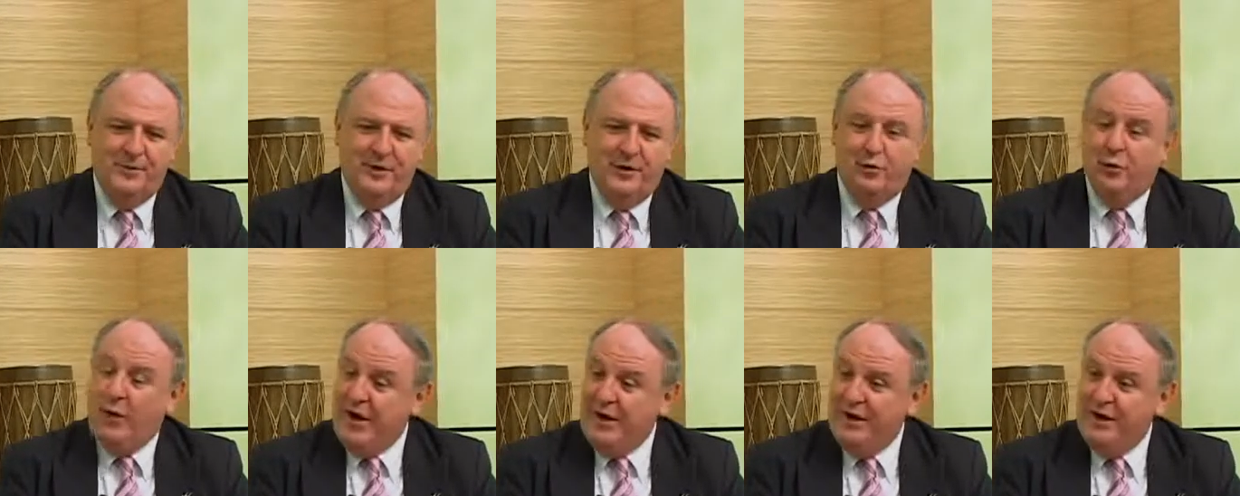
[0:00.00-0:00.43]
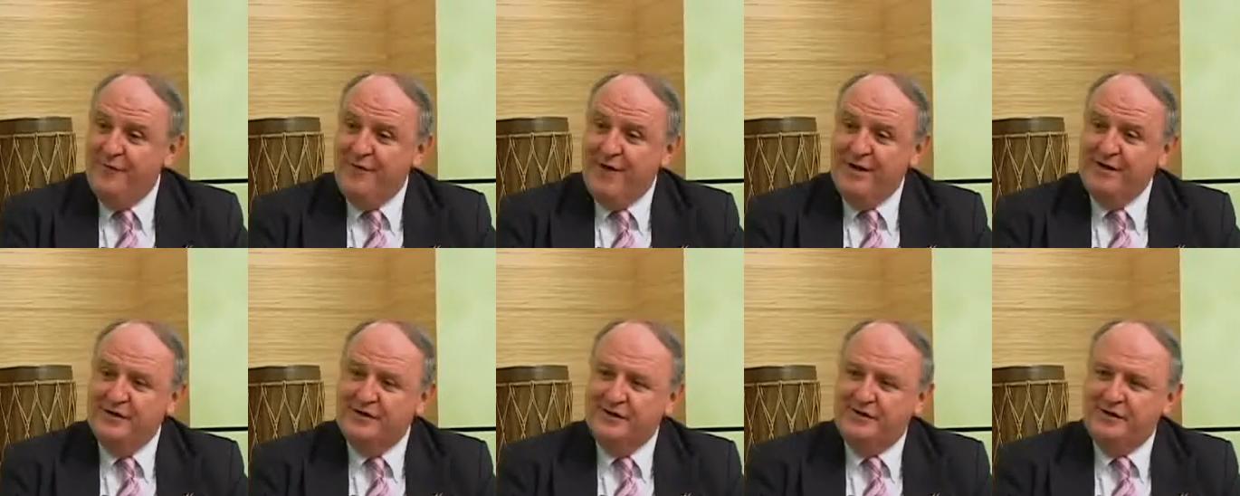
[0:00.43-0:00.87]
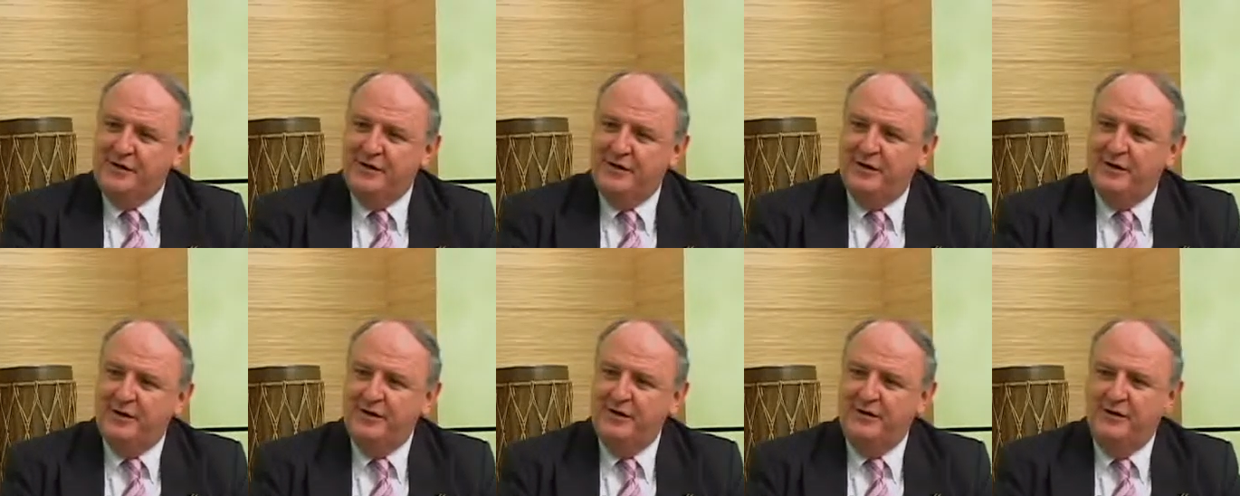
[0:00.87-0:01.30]
great events
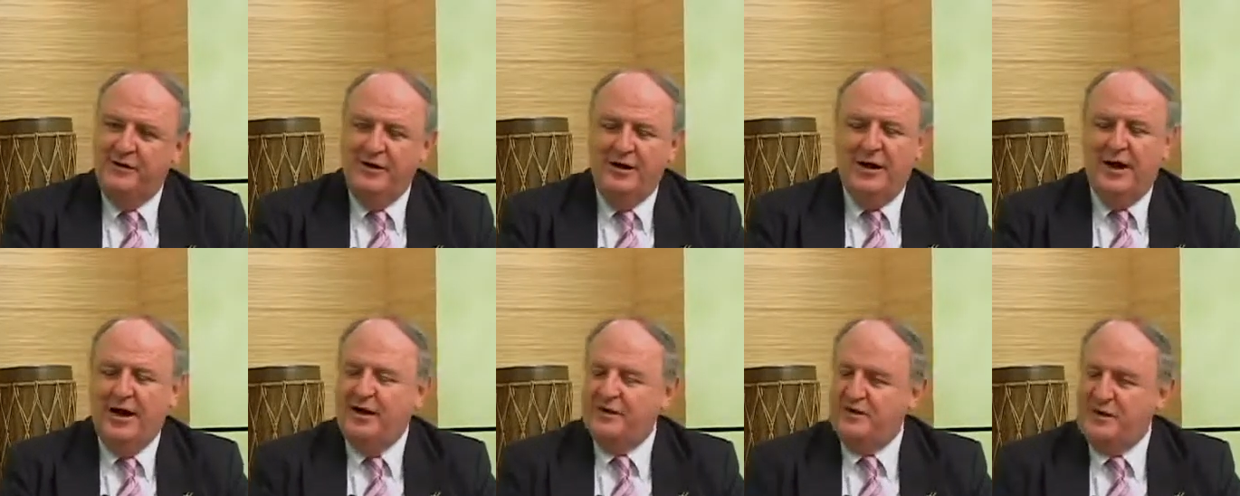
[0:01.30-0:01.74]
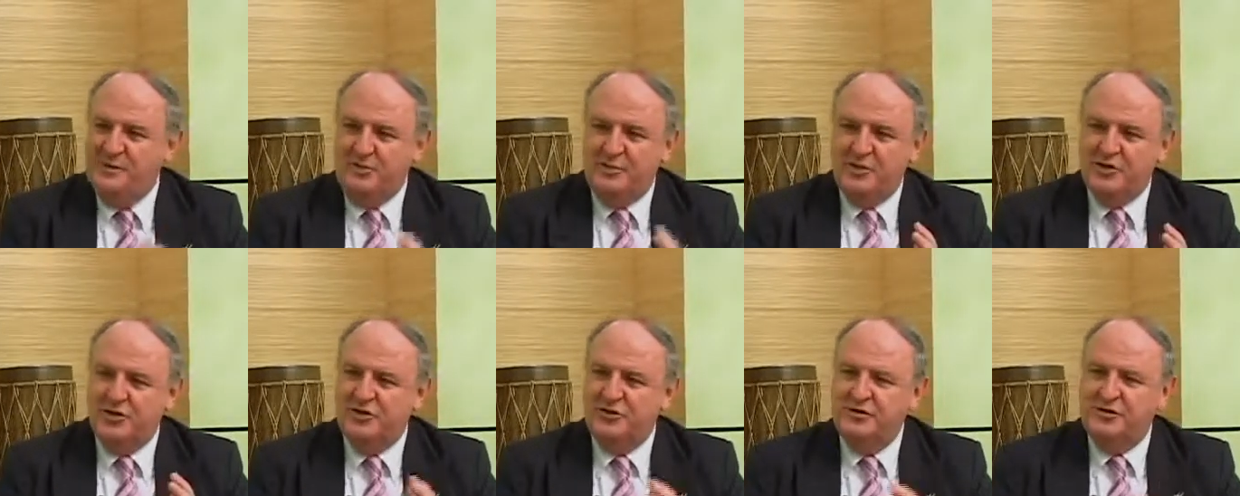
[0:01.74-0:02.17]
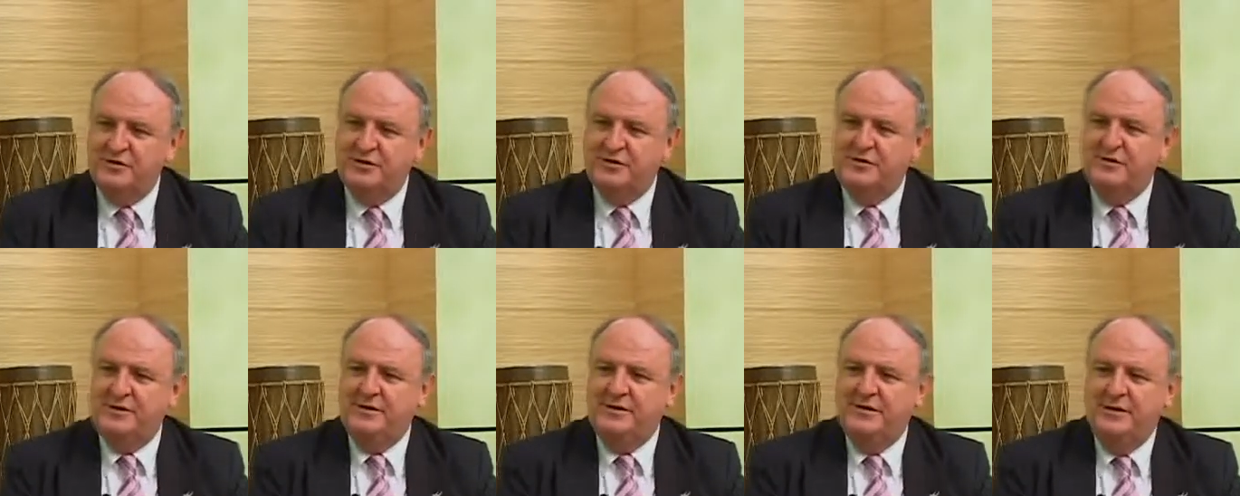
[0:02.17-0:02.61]
there,
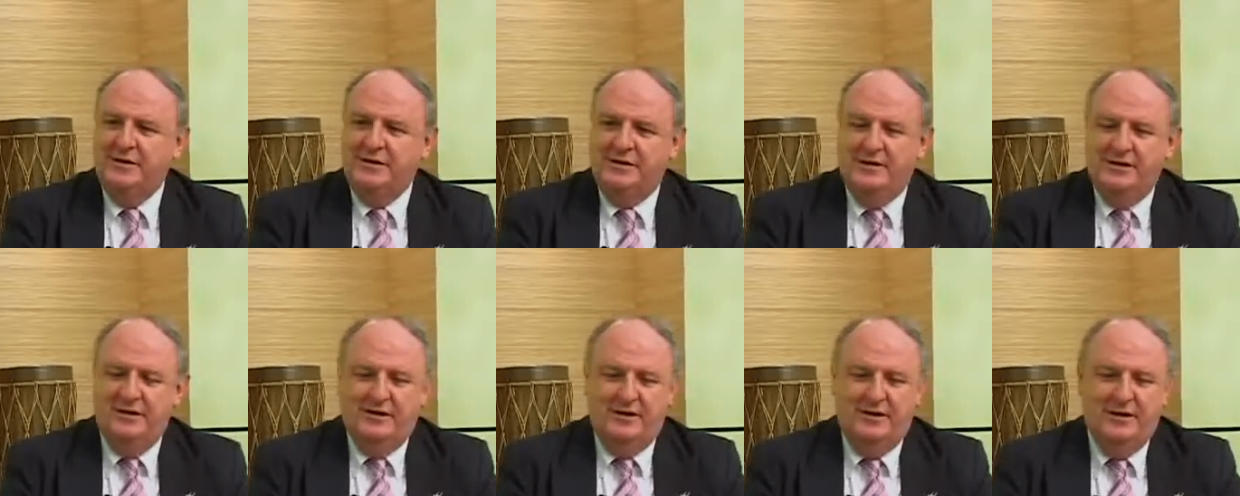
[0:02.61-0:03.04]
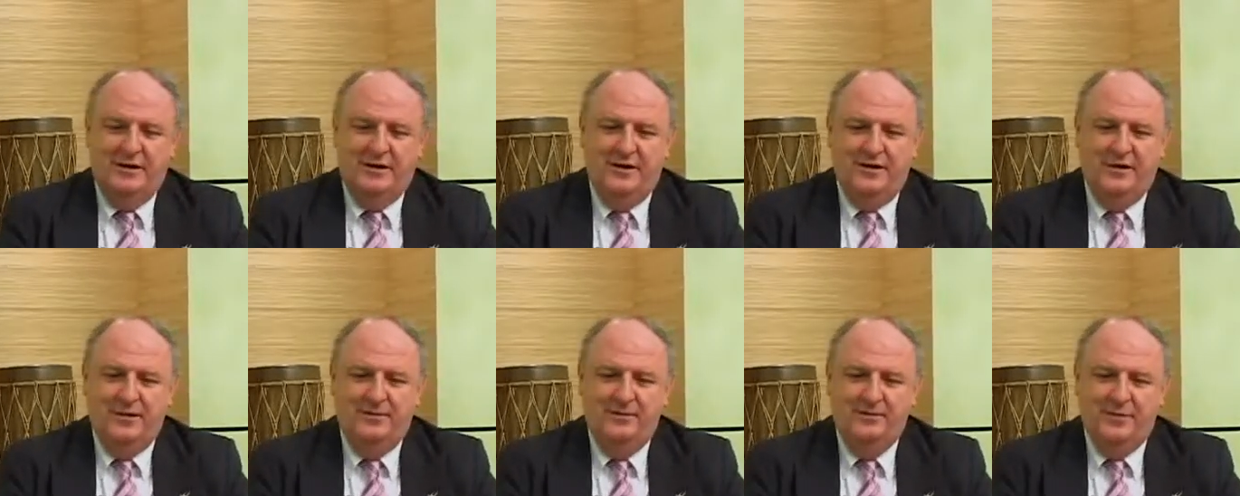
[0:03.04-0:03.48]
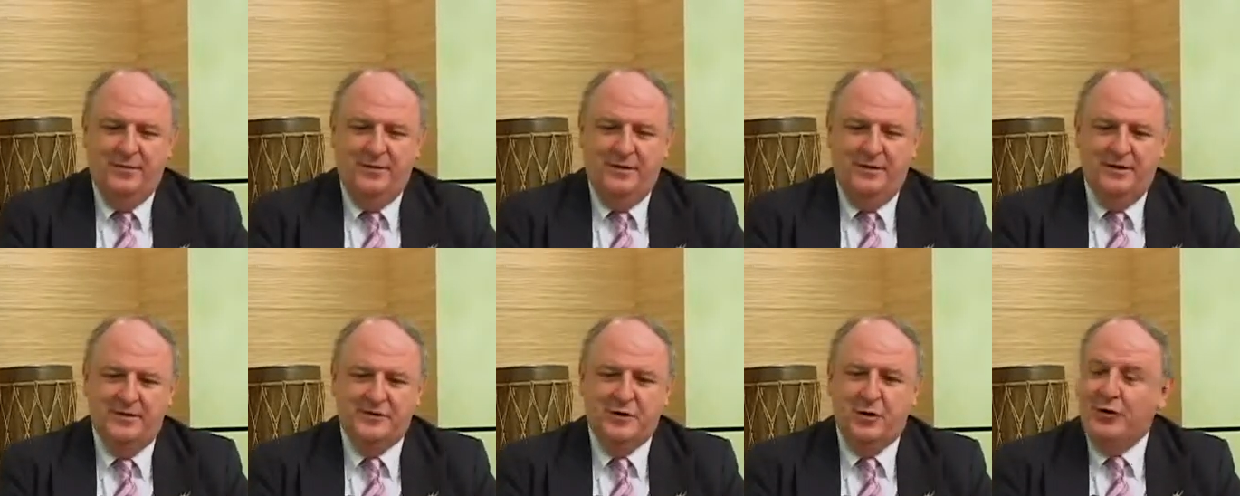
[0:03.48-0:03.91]
exhibitions.
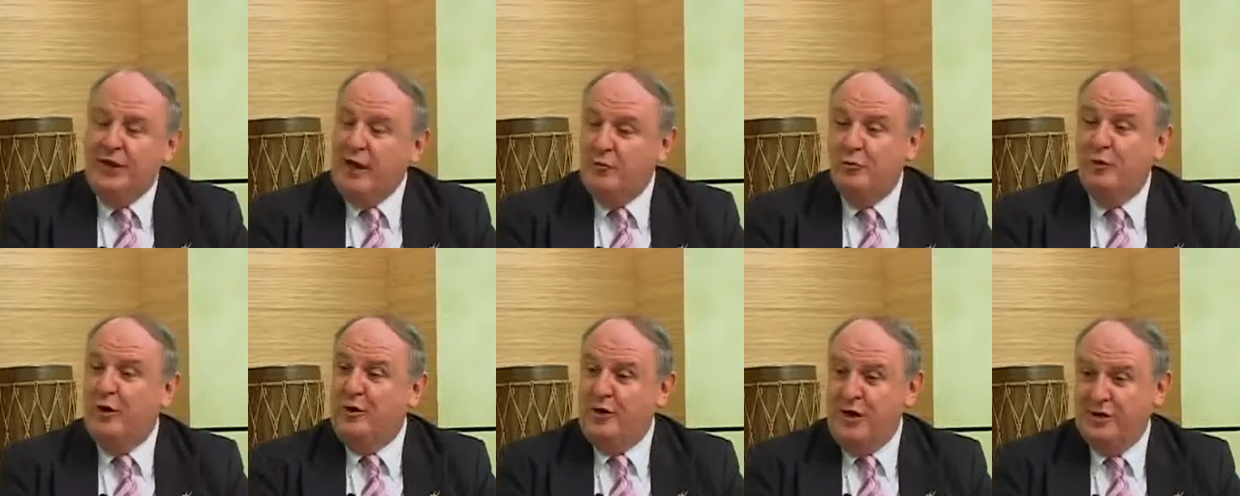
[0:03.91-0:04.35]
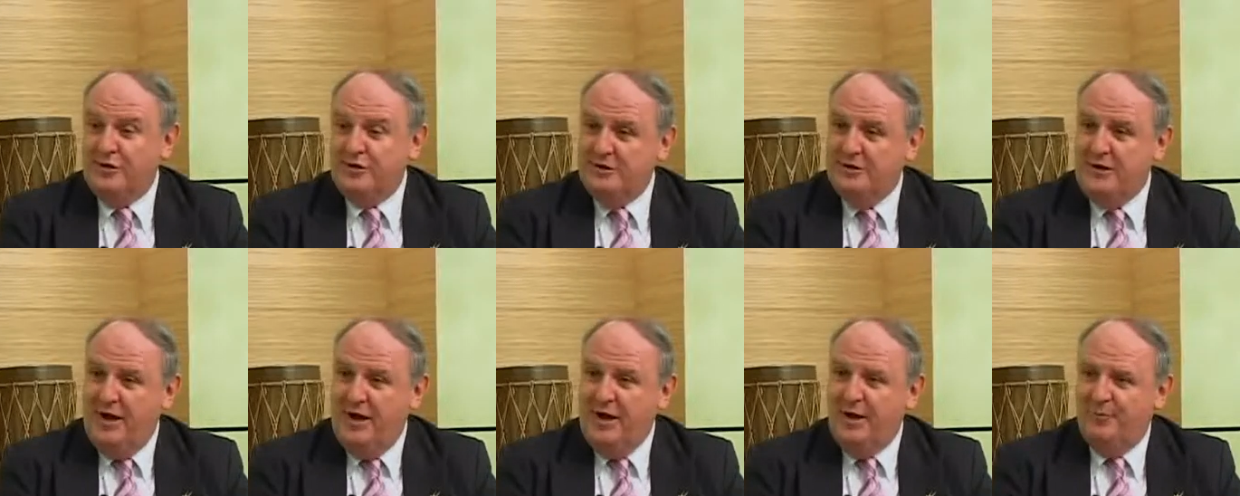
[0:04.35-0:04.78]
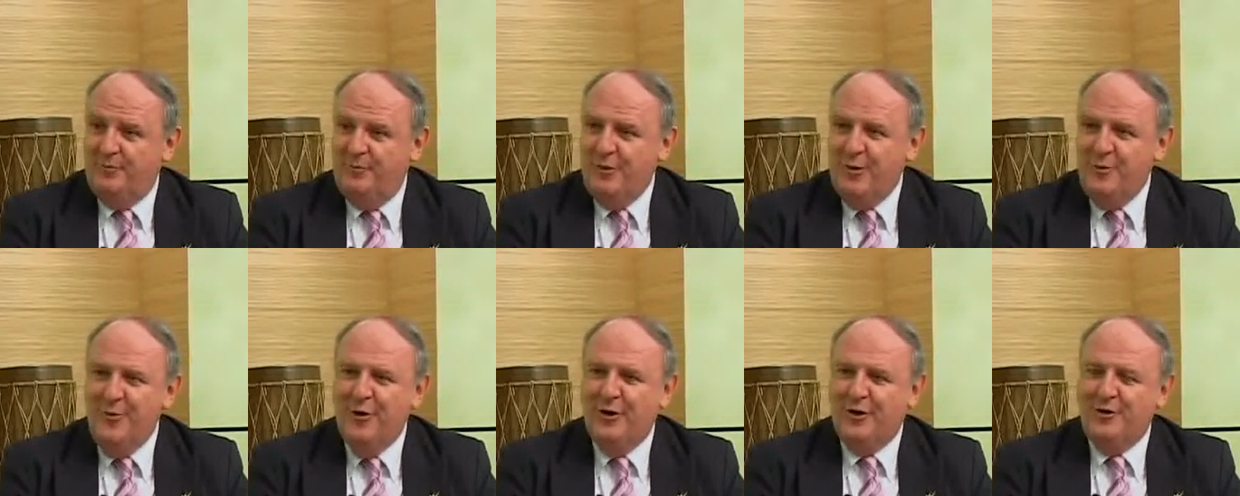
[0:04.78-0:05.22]
So that will not stop.
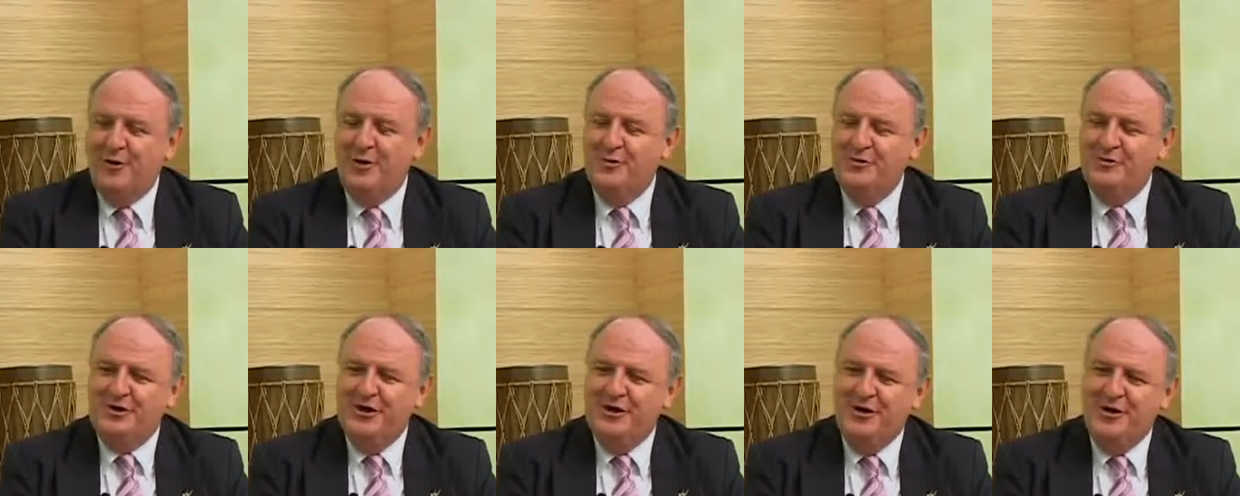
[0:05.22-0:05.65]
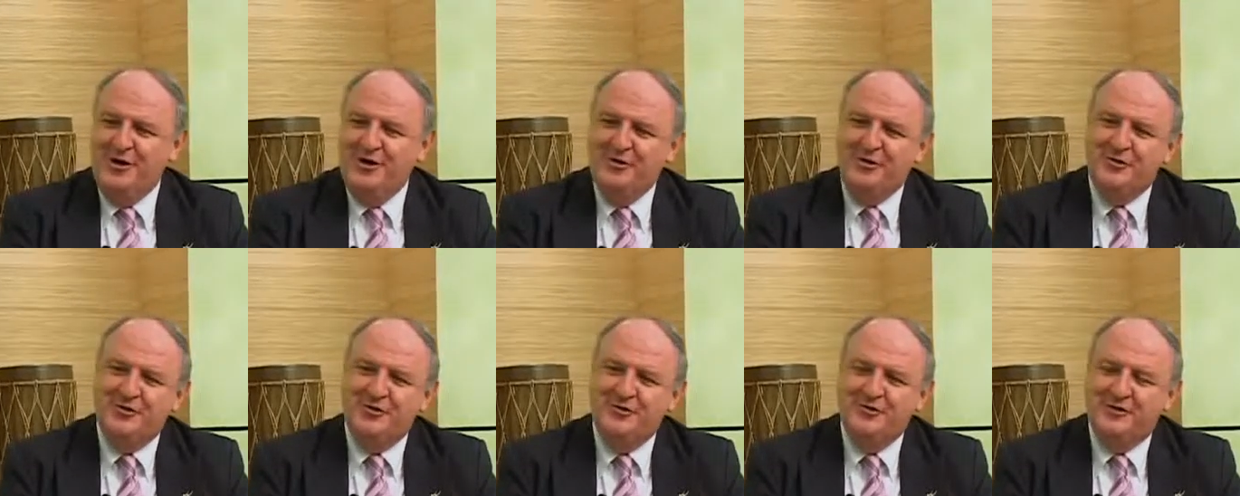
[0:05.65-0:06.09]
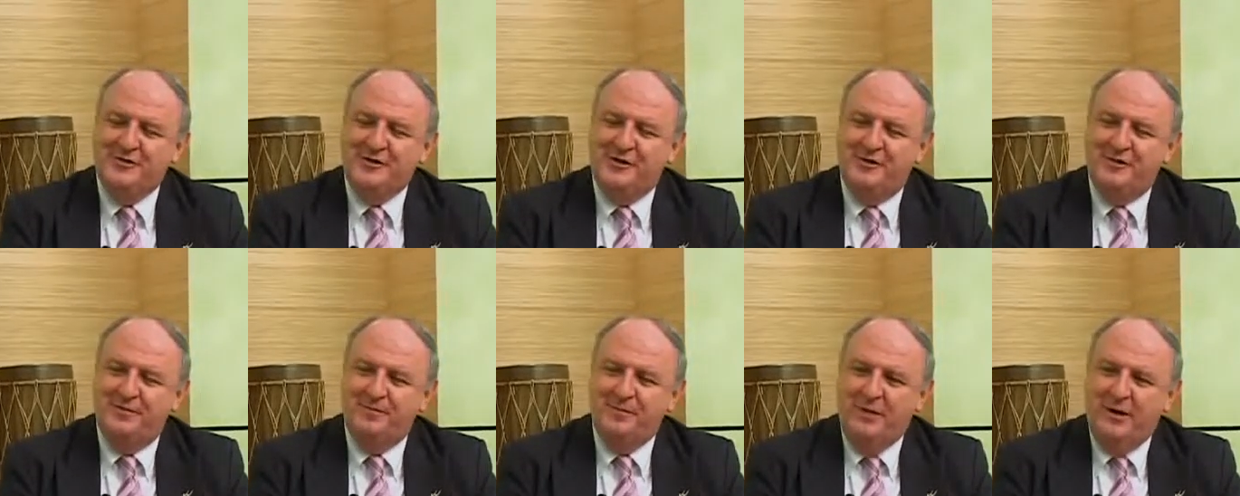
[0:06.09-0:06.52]
We will continue to do
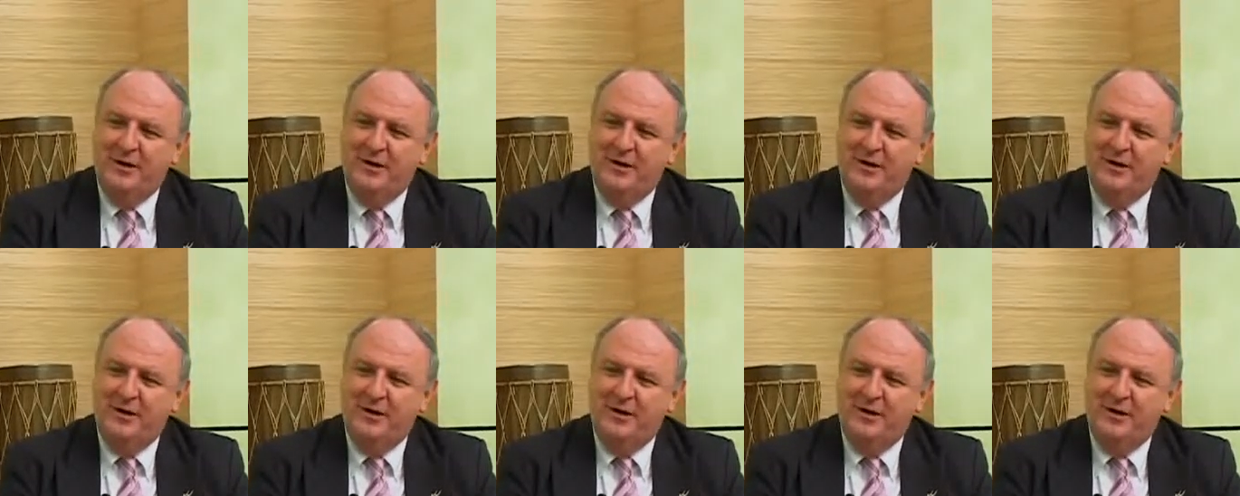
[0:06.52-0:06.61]
so.